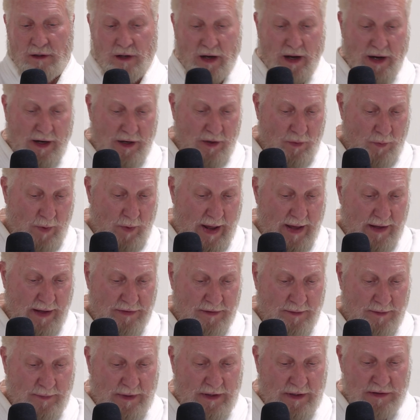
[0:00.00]
higher rank
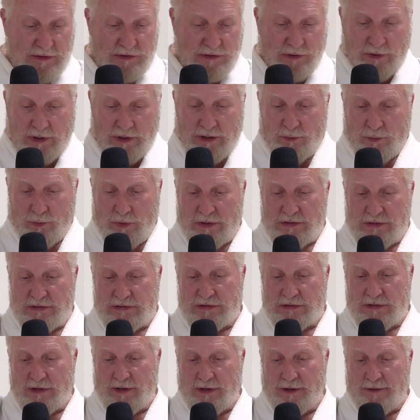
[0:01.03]
than me, so he
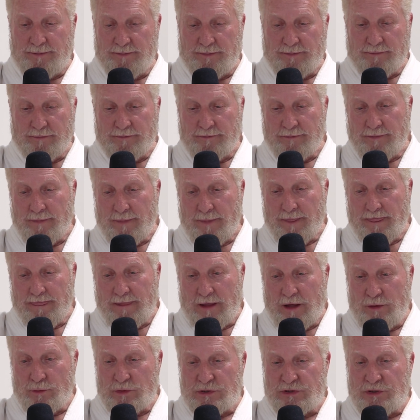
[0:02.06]
was
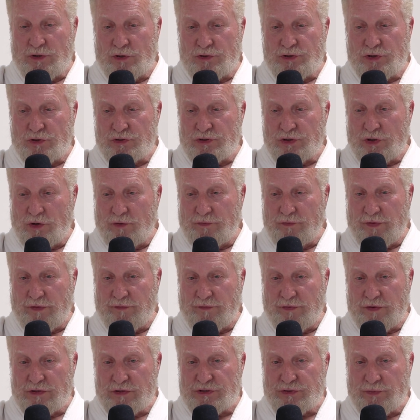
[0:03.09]
dojo cho for the
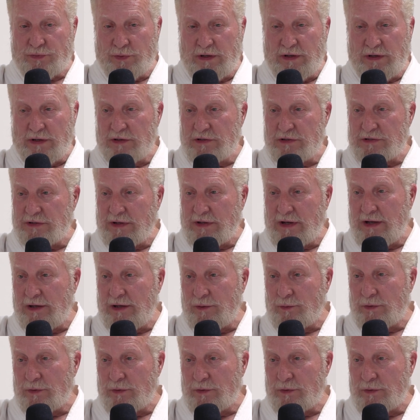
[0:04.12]
first 3 years, and then he